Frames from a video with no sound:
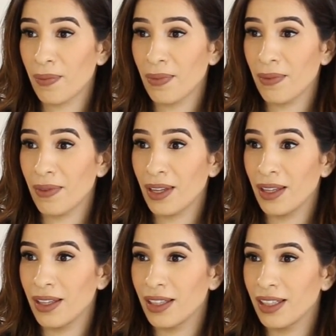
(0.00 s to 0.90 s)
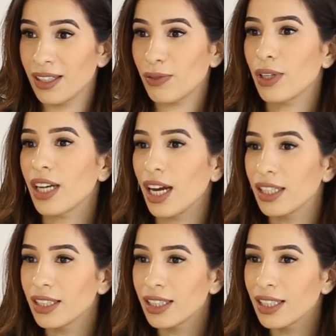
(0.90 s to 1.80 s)
Oh. Swear to
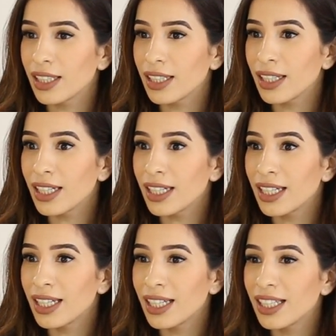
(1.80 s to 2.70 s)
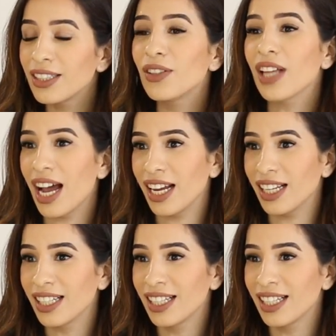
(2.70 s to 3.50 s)
God. Swear. You're lying.